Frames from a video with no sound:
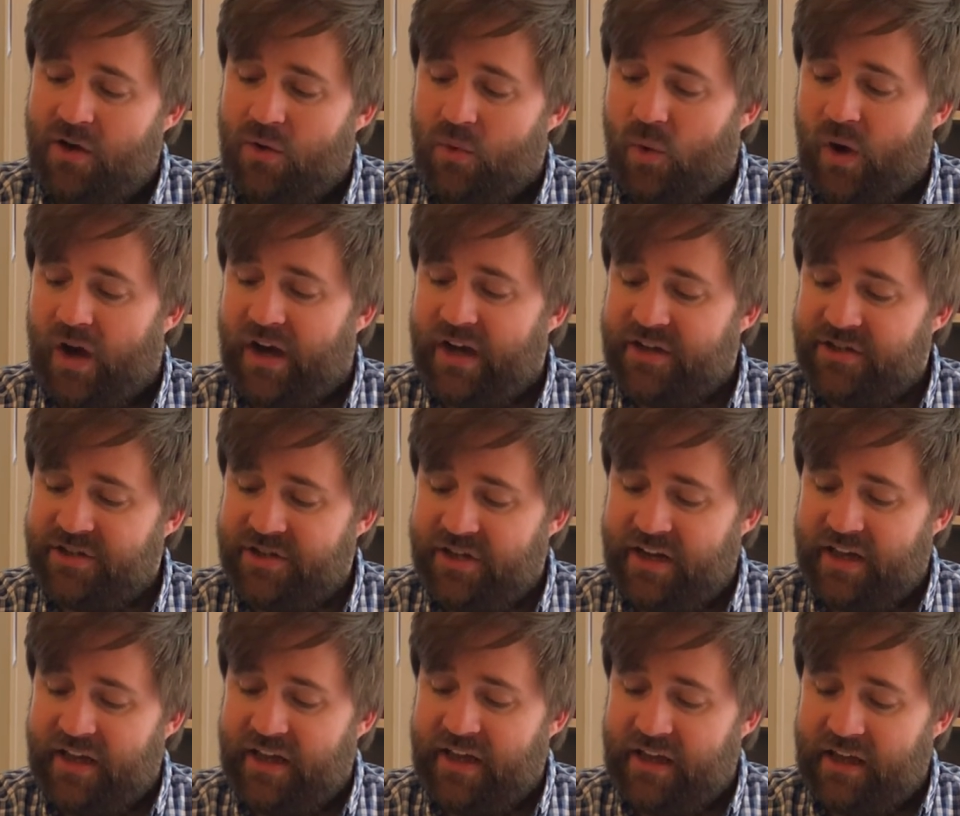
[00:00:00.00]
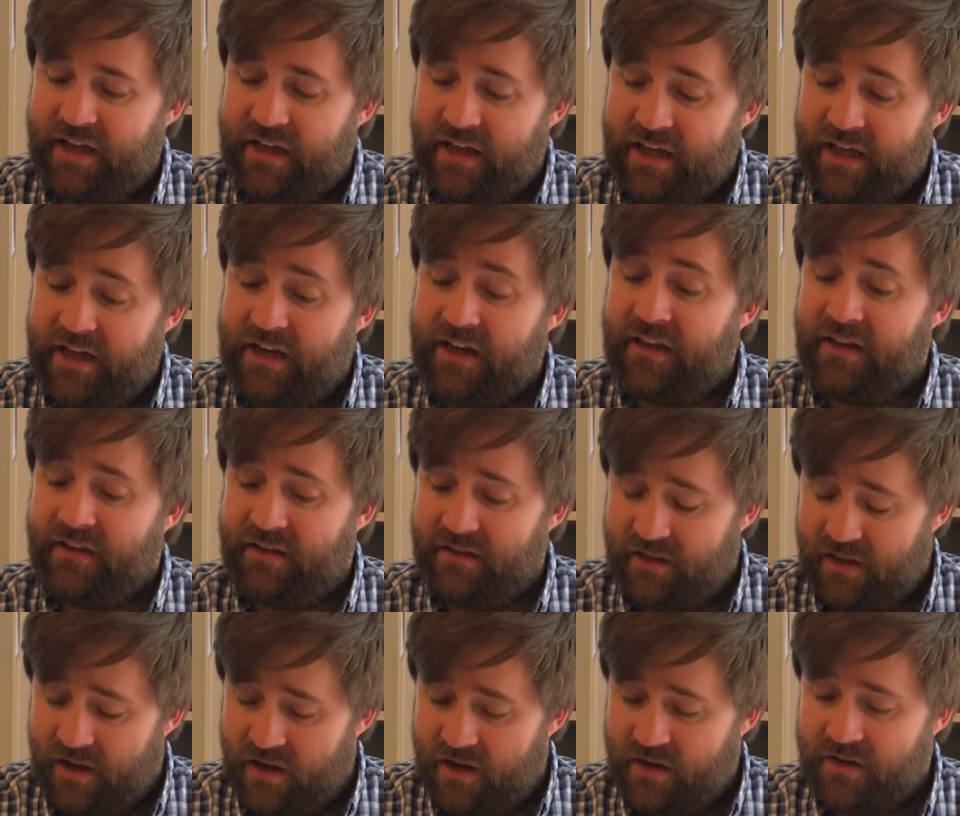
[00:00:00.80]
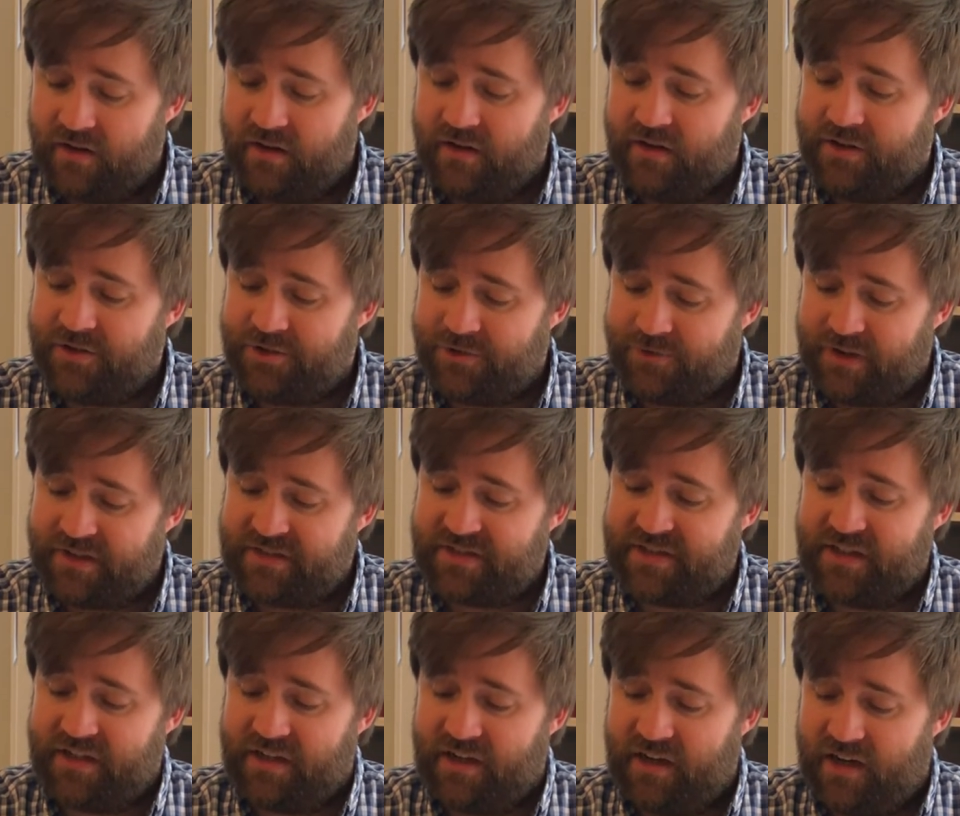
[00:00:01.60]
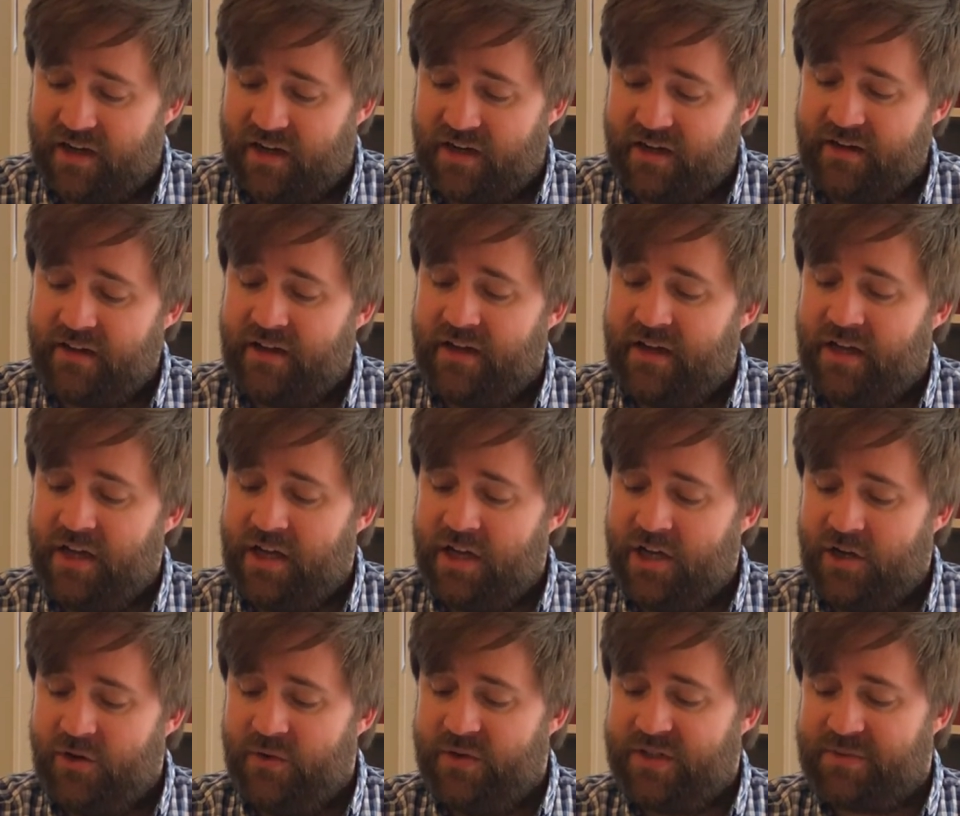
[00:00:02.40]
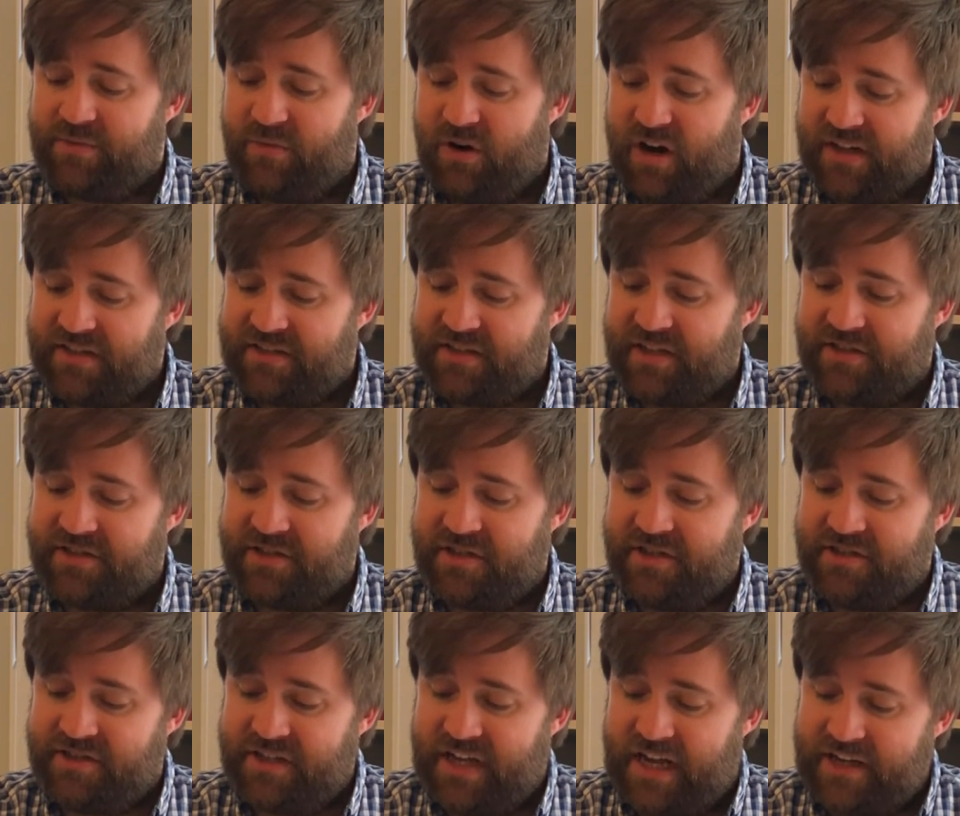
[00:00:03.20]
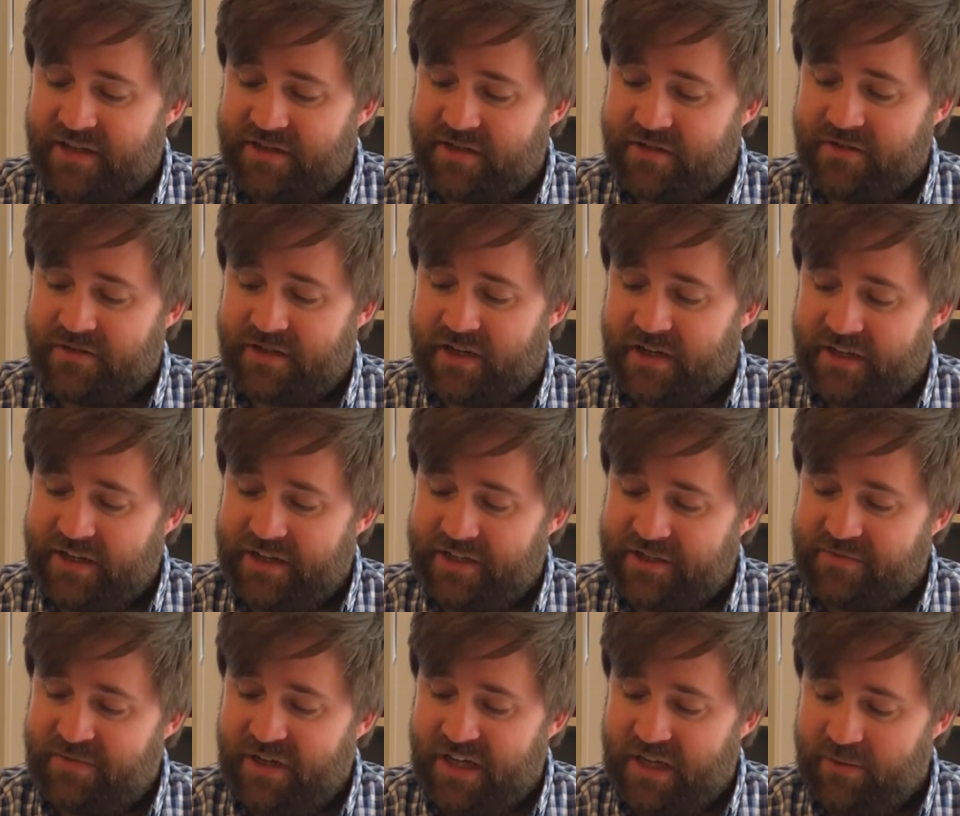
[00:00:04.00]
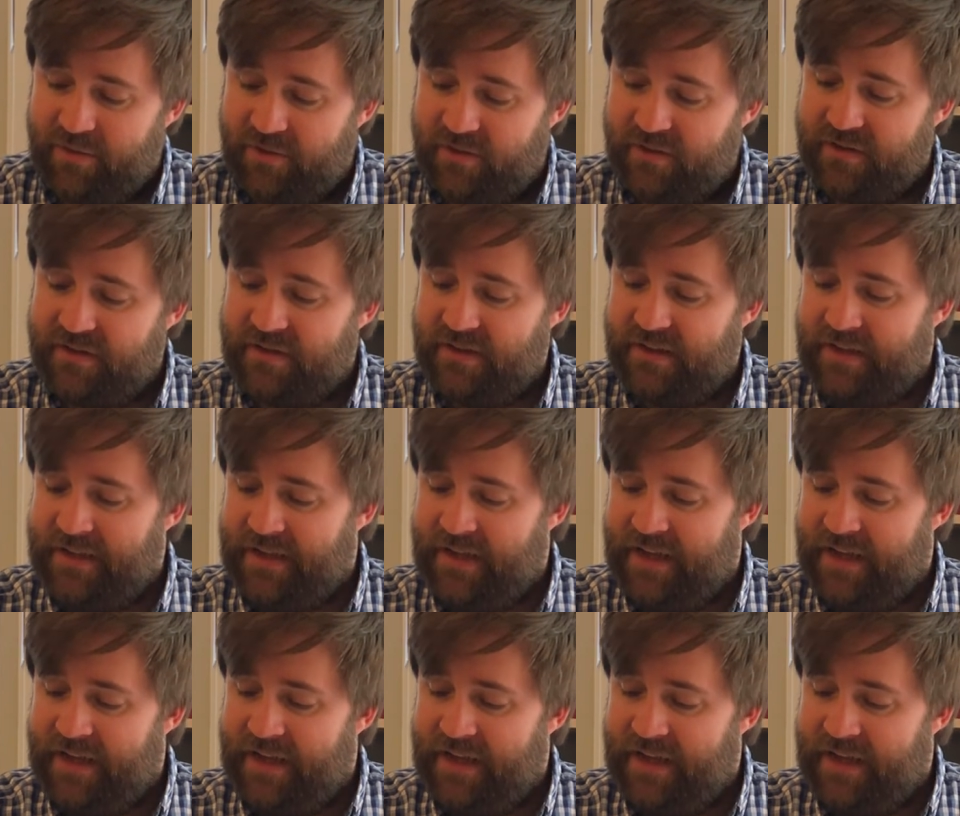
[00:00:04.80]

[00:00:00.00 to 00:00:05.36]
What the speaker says: why should he any longer trust a God who has brought such disasters on his people?